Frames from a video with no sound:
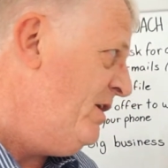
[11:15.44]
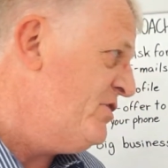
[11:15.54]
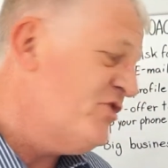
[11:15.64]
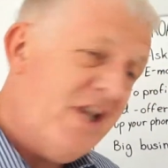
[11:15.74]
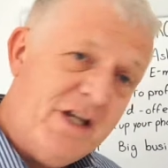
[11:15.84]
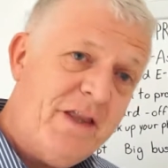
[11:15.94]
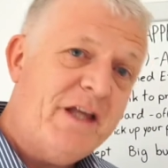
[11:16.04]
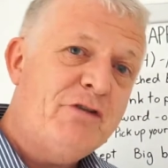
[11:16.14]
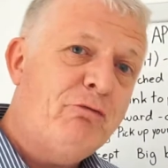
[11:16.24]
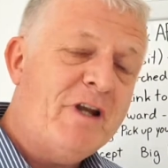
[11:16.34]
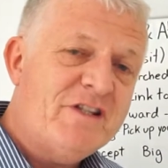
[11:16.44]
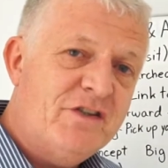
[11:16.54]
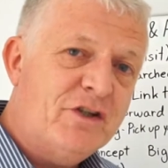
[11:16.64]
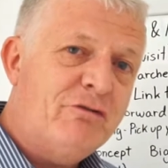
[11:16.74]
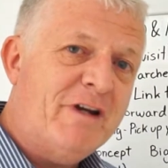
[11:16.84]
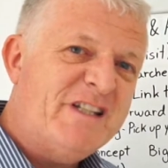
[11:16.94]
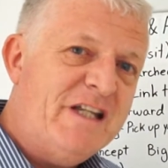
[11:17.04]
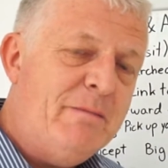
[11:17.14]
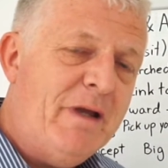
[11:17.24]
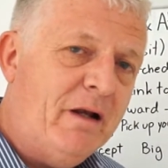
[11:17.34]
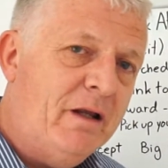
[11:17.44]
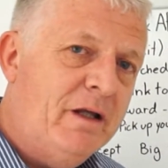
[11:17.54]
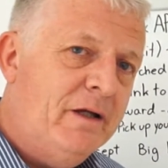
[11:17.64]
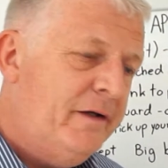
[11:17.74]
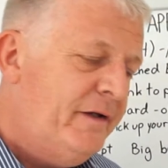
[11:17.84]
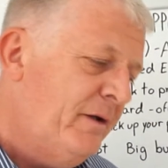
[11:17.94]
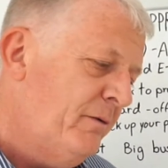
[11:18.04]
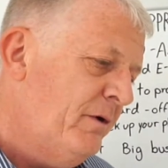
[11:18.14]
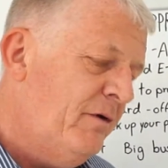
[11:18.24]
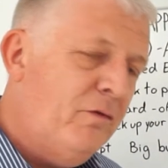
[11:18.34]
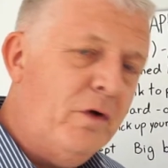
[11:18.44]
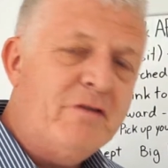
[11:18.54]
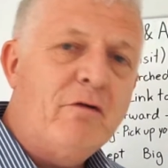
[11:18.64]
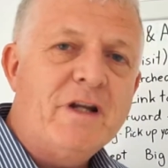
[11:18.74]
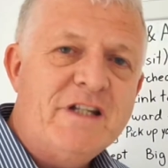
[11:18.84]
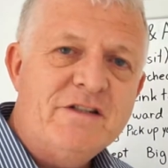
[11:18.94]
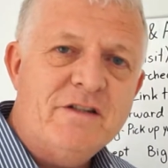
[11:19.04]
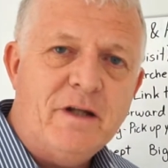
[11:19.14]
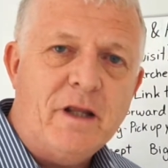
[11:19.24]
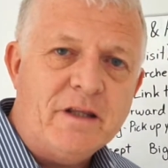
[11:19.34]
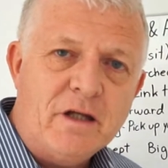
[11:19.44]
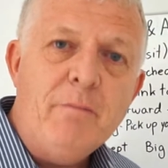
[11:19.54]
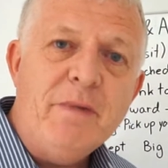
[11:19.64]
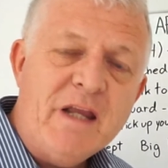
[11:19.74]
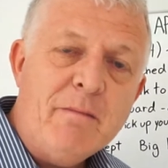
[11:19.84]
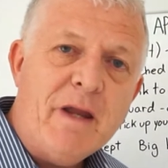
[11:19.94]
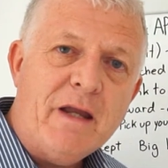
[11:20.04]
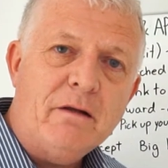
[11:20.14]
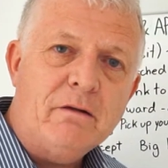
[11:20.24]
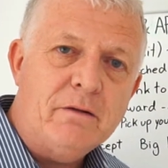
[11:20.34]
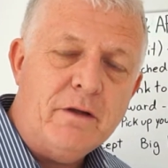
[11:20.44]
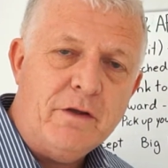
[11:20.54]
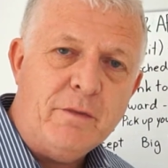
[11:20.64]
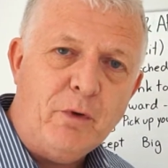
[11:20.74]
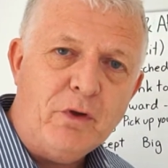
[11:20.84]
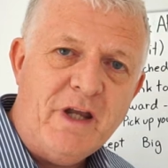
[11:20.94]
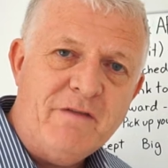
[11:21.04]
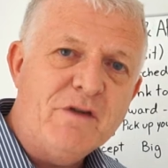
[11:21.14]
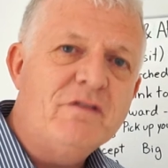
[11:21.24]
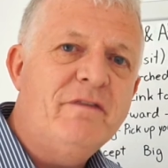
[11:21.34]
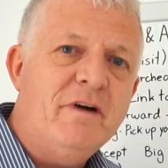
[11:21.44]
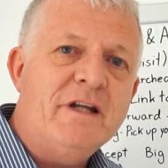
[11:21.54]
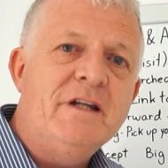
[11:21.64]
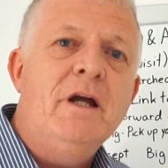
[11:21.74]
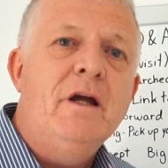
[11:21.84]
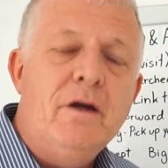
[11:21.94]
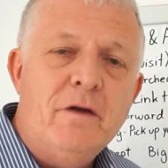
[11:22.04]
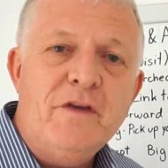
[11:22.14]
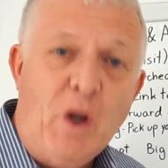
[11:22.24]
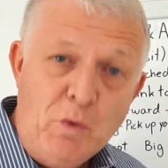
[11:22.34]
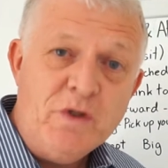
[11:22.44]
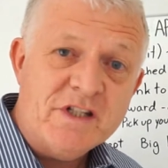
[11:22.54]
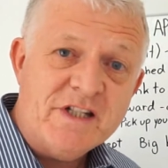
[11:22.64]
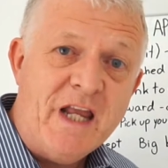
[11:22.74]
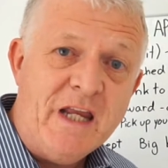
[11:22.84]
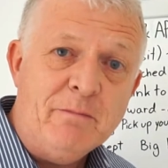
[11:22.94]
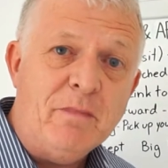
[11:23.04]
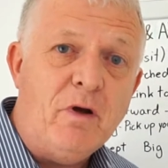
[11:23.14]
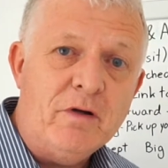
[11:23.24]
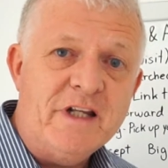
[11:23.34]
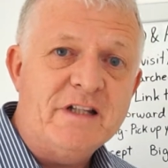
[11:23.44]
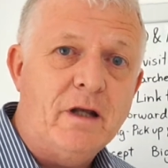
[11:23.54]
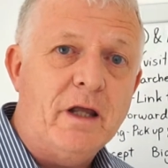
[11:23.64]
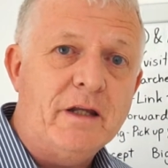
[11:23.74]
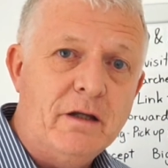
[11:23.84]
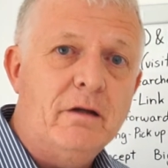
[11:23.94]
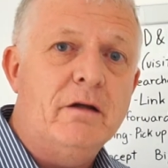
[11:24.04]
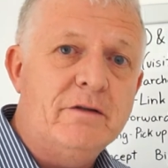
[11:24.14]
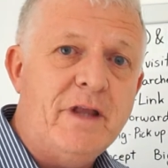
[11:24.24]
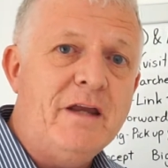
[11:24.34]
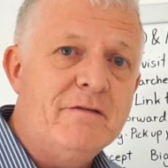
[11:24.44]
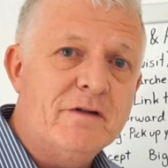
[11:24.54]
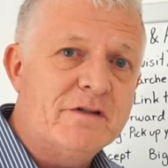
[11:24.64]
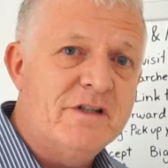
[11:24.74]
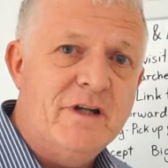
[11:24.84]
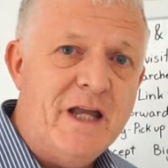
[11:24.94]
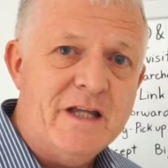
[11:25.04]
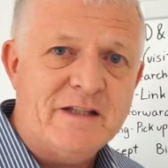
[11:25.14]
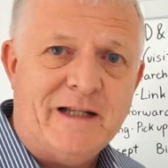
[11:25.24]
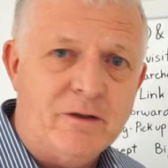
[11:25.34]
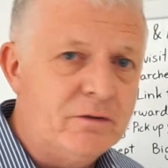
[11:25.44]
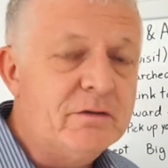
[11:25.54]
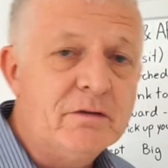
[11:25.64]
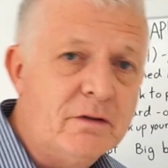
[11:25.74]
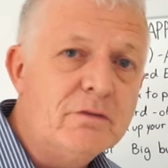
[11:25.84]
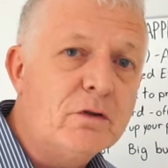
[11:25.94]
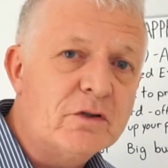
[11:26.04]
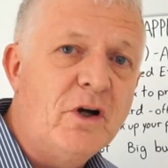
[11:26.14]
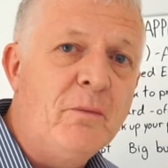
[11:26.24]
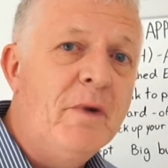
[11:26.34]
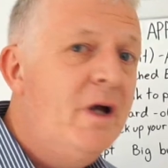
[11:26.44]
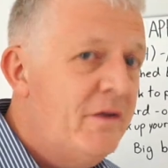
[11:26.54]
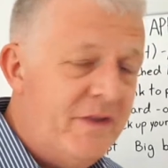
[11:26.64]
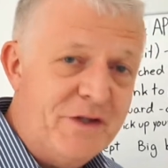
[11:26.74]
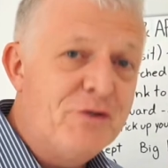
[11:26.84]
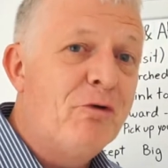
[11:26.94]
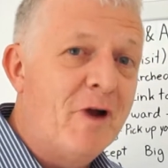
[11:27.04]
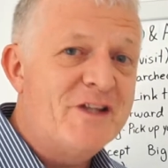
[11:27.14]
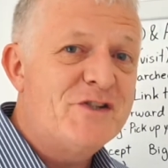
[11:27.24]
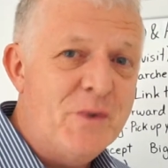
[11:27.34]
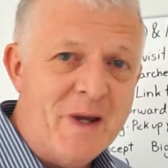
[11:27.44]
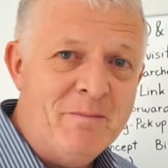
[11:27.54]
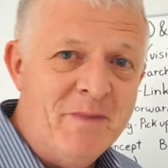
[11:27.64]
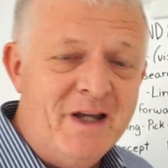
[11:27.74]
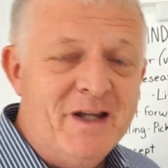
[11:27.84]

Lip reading: Check that you write to the correct email, avoid writing to the company email, the block if you can find the owner's name on it, like Dave@hairsalon.com, then you write to him.